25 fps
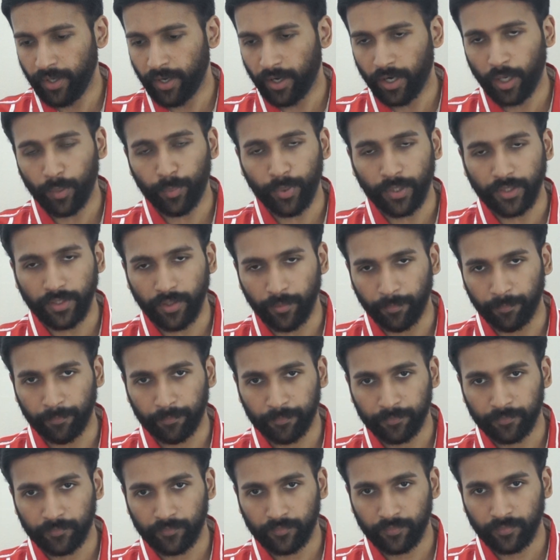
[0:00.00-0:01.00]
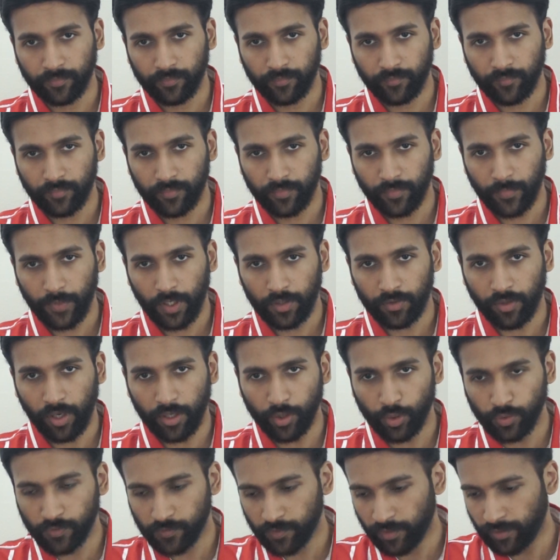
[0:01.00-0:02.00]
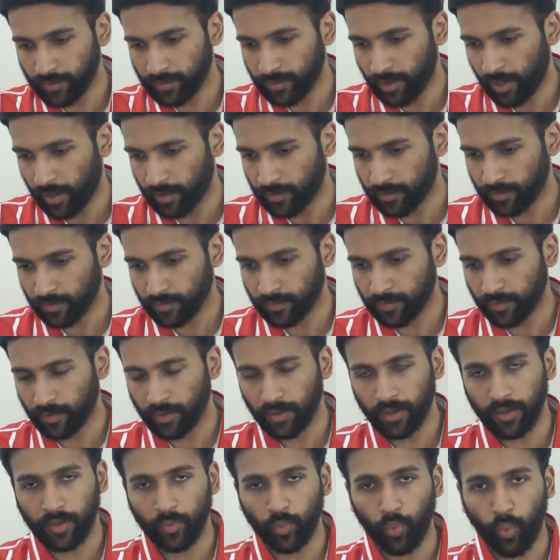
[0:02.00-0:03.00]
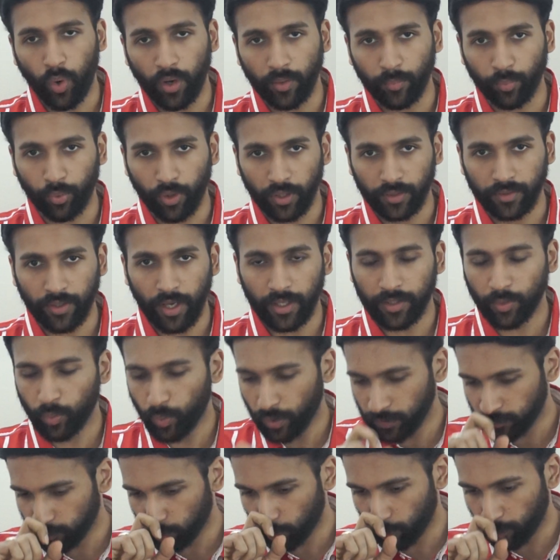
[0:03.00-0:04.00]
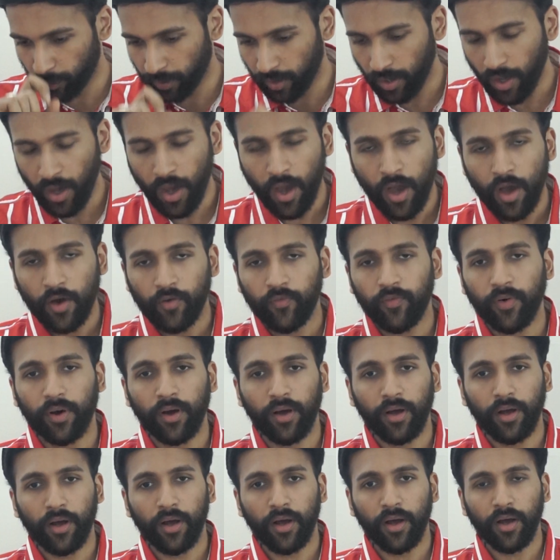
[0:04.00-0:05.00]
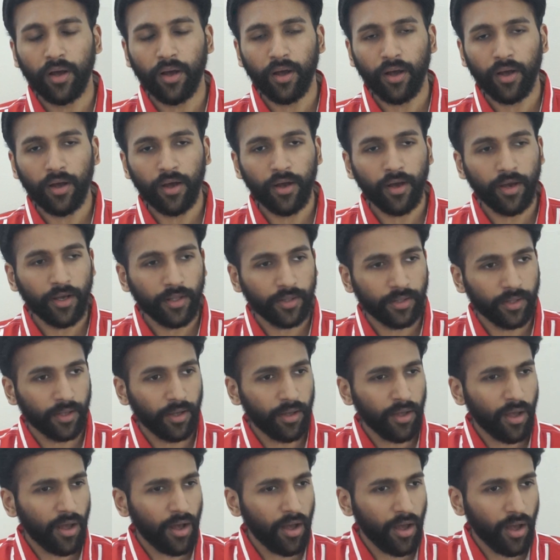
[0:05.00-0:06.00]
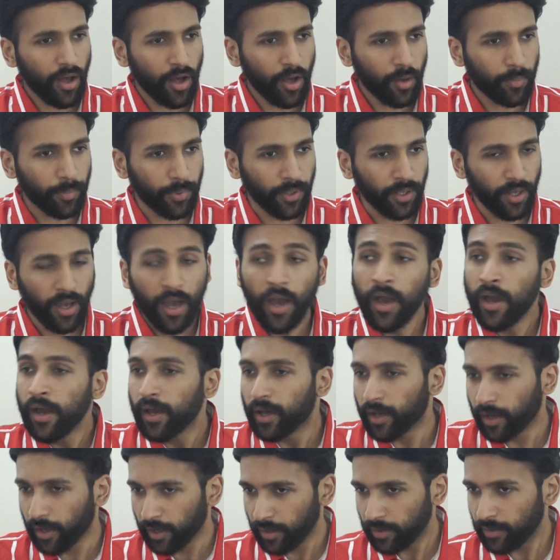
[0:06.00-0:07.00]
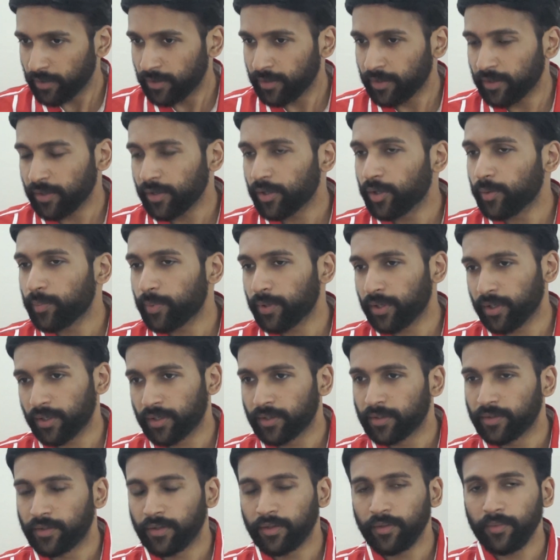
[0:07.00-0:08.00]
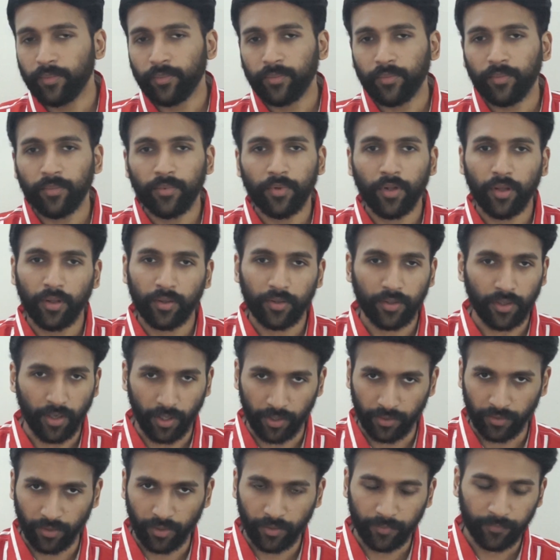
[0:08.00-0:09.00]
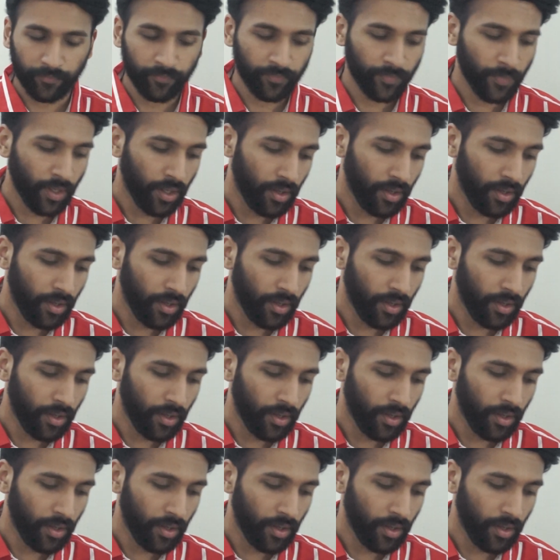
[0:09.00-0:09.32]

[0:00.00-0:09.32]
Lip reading: Ganapatim. Try to sing that thing in one breath. Otherwise, it will be Vatapi Ganapatim, like that.